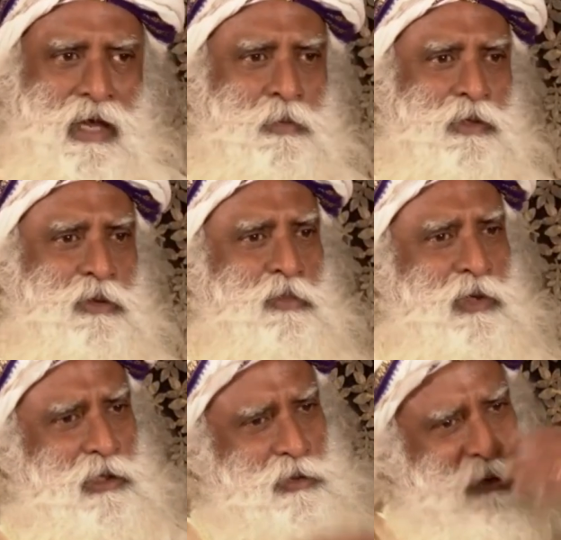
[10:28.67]
happy, you're
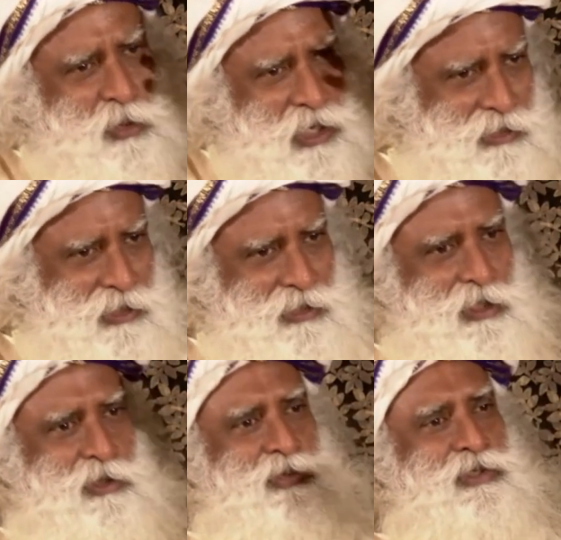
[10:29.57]
willing to do anything
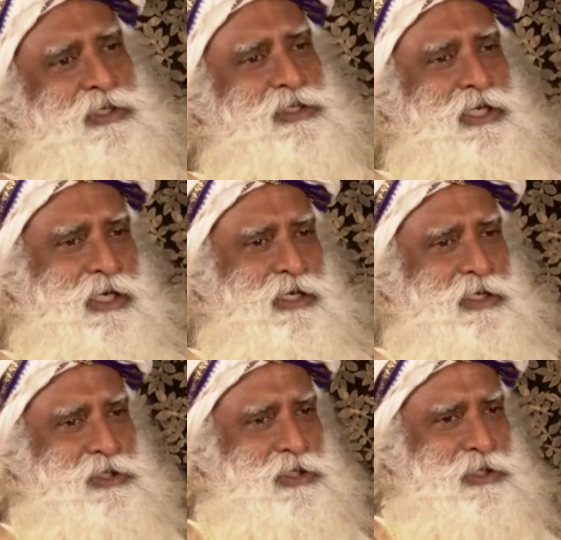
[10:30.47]
that is needed,
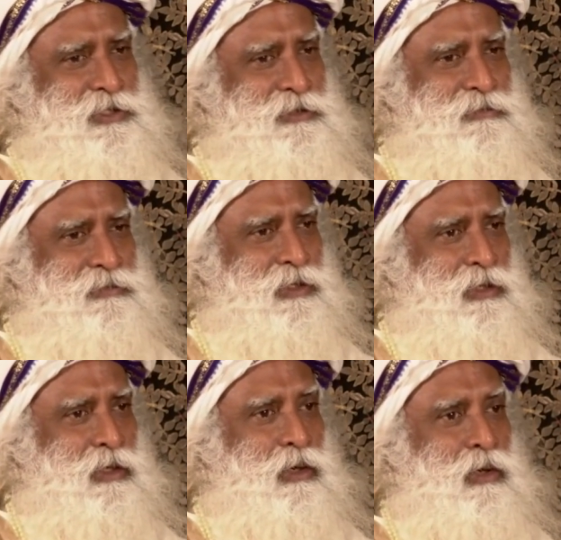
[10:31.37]
isn't it?
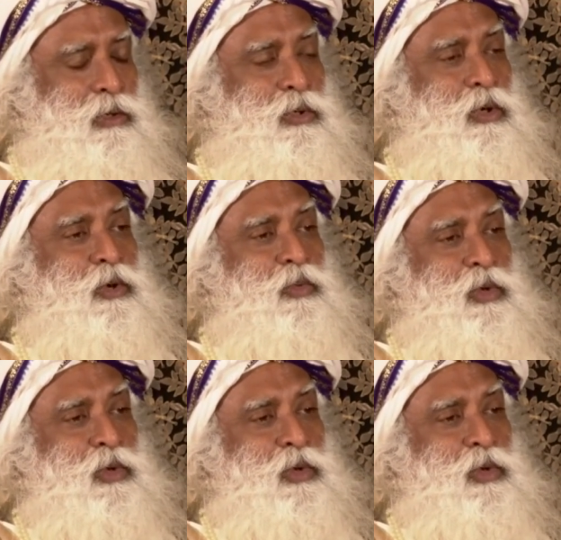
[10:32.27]
You're